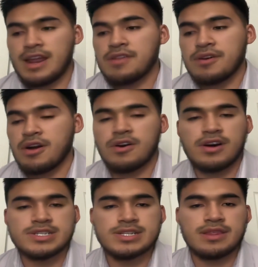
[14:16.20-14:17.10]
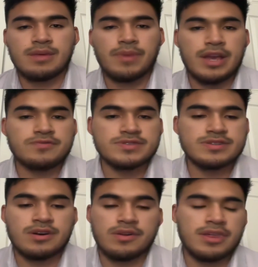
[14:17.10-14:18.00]
I thought costed the Bengals
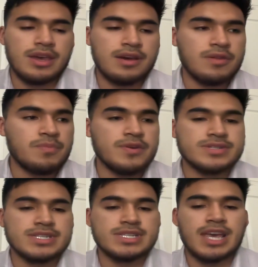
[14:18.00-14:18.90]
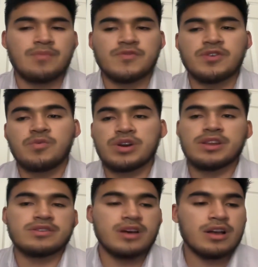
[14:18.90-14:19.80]
or the uh, the Bills this game. So we're
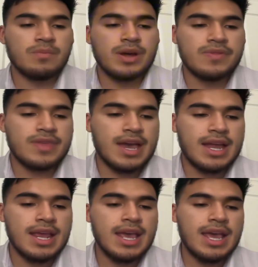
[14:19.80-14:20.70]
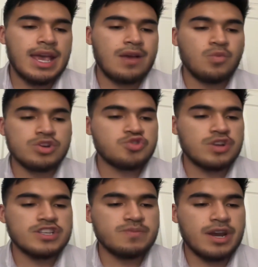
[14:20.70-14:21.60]
going to talk about that and what
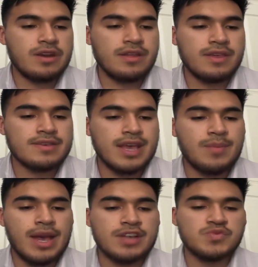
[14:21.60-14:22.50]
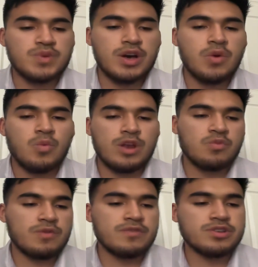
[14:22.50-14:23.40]
transpired in this game as well when
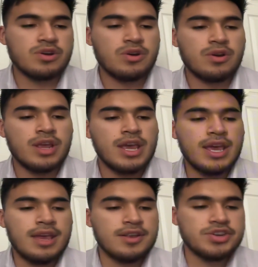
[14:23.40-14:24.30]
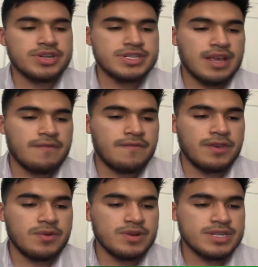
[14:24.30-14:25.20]
we return in just a
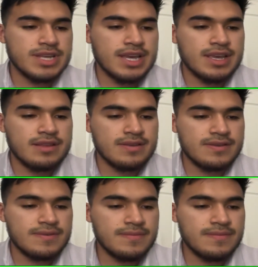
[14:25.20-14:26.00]
few seconds.